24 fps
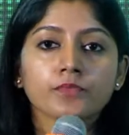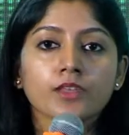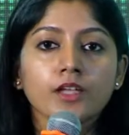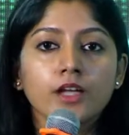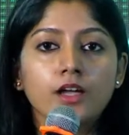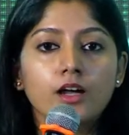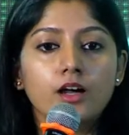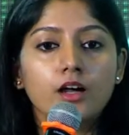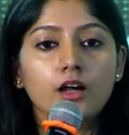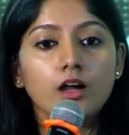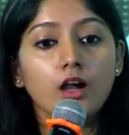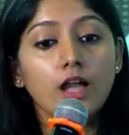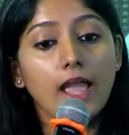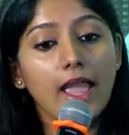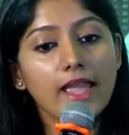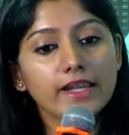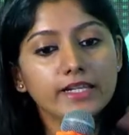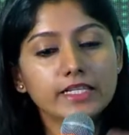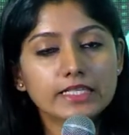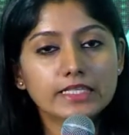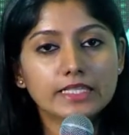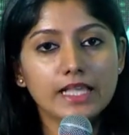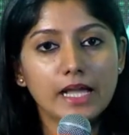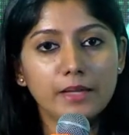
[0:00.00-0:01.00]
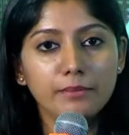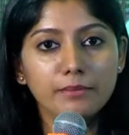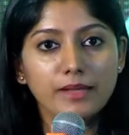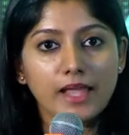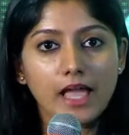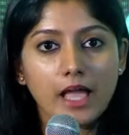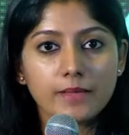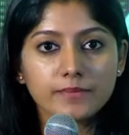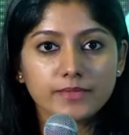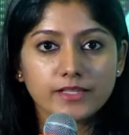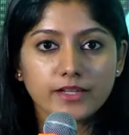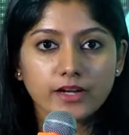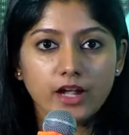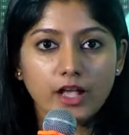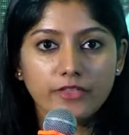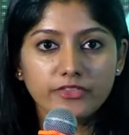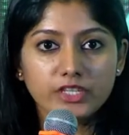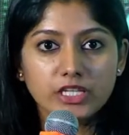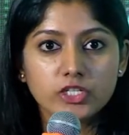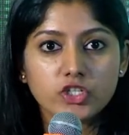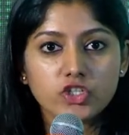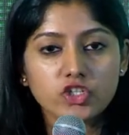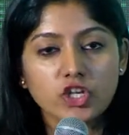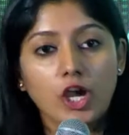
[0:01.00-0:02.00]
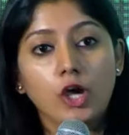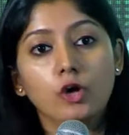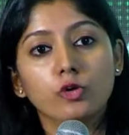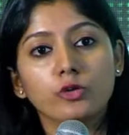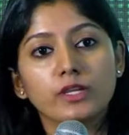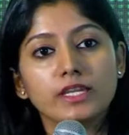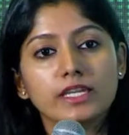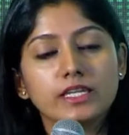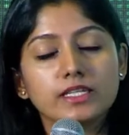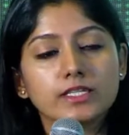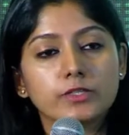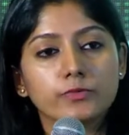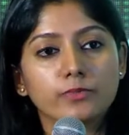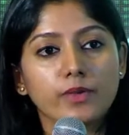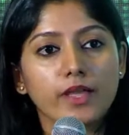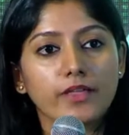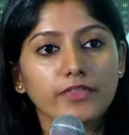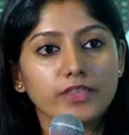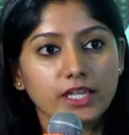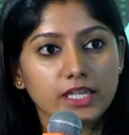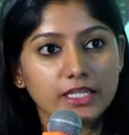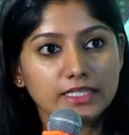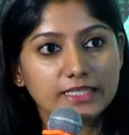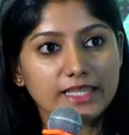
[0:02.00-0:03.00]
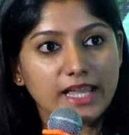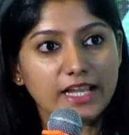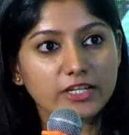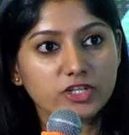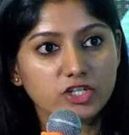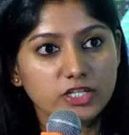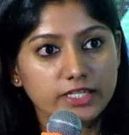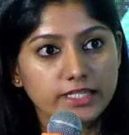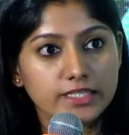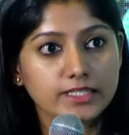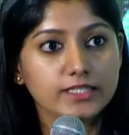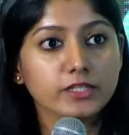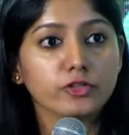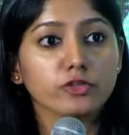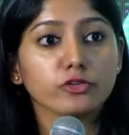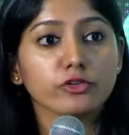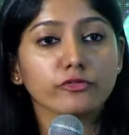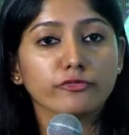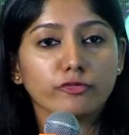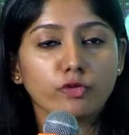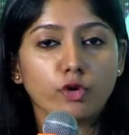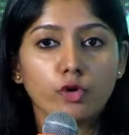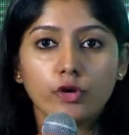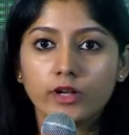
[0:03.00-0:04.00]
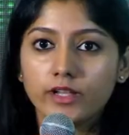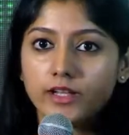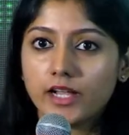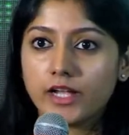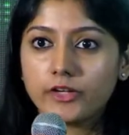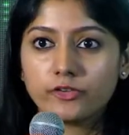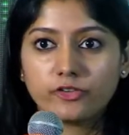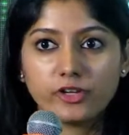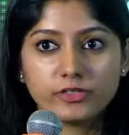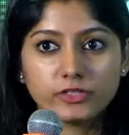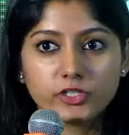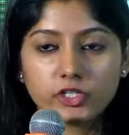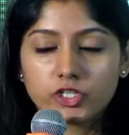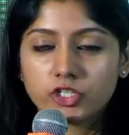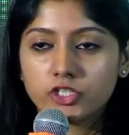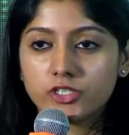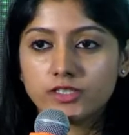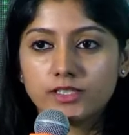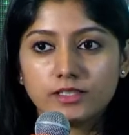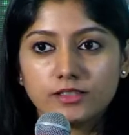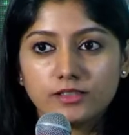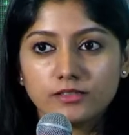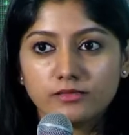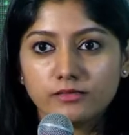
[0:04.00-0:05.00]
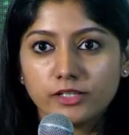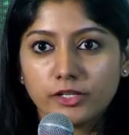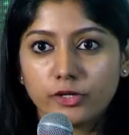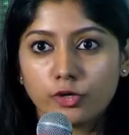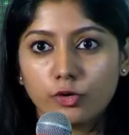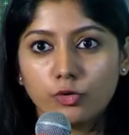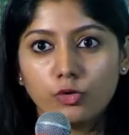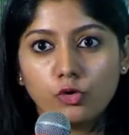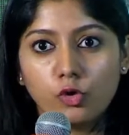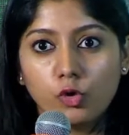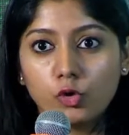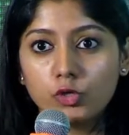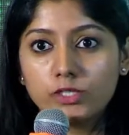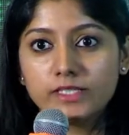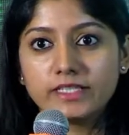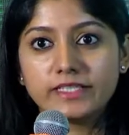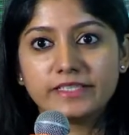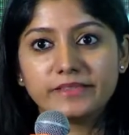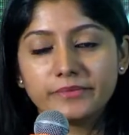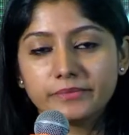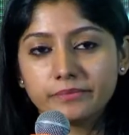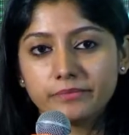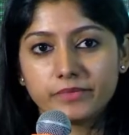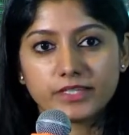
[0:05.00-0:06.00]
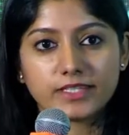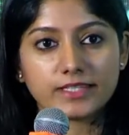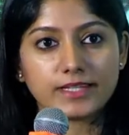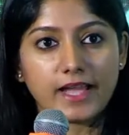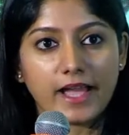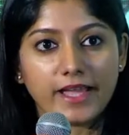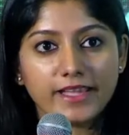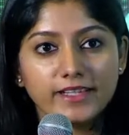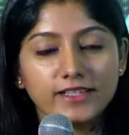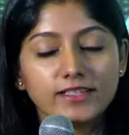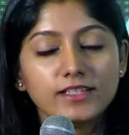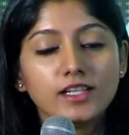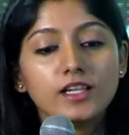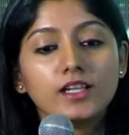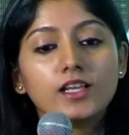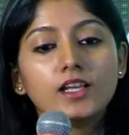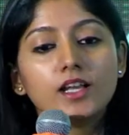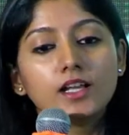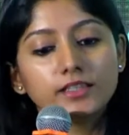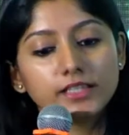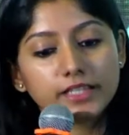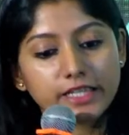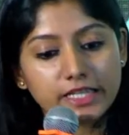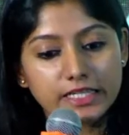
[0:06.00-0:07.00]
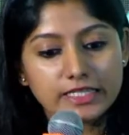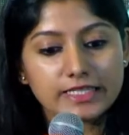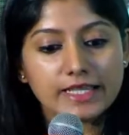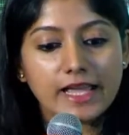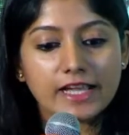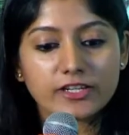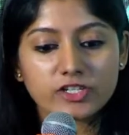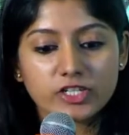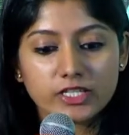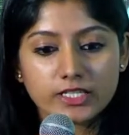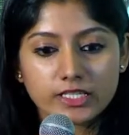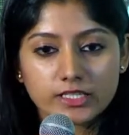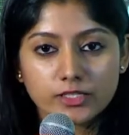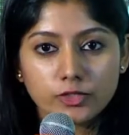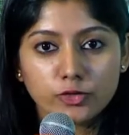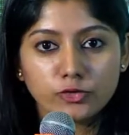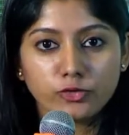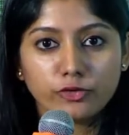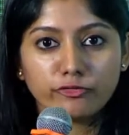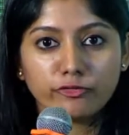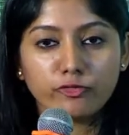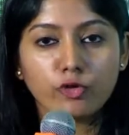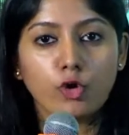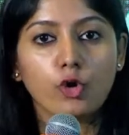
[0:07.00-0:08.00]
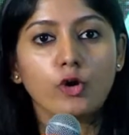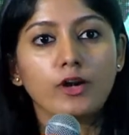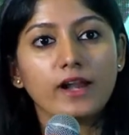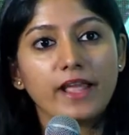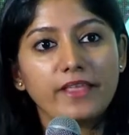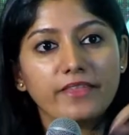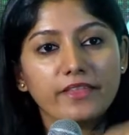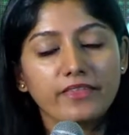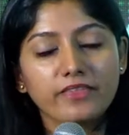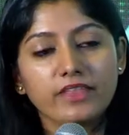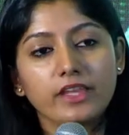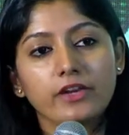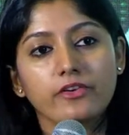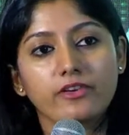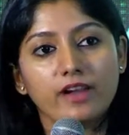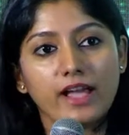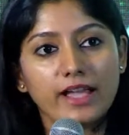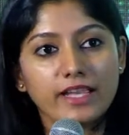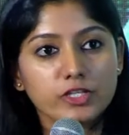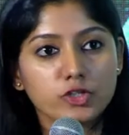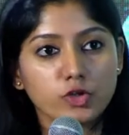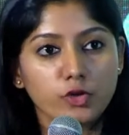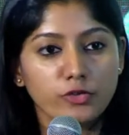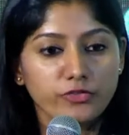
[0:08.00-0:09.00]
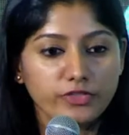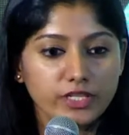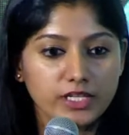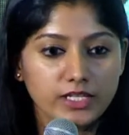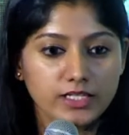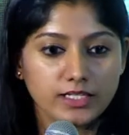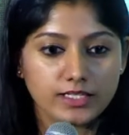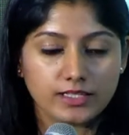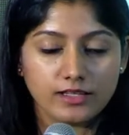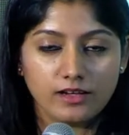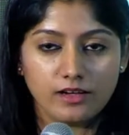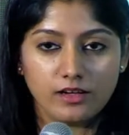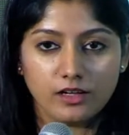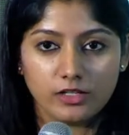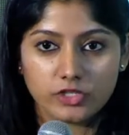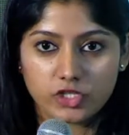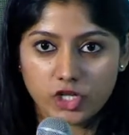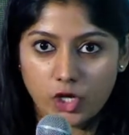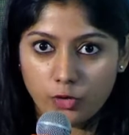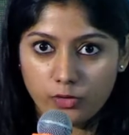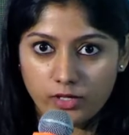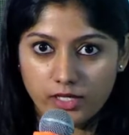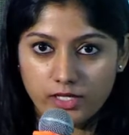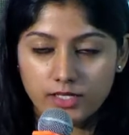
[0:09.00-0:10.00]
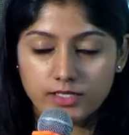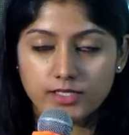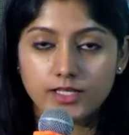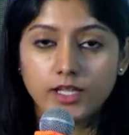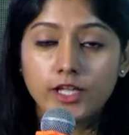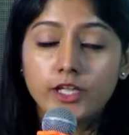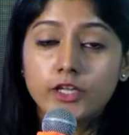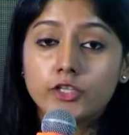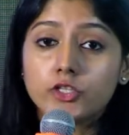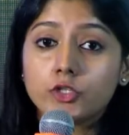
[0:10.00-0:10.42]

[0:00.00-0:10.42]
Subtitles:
And in some labs, there are these chowkis where the kids actually sit on the floor in our traditional, you know, olden style. The kids actually sit on the floor and then they write on these chowkis.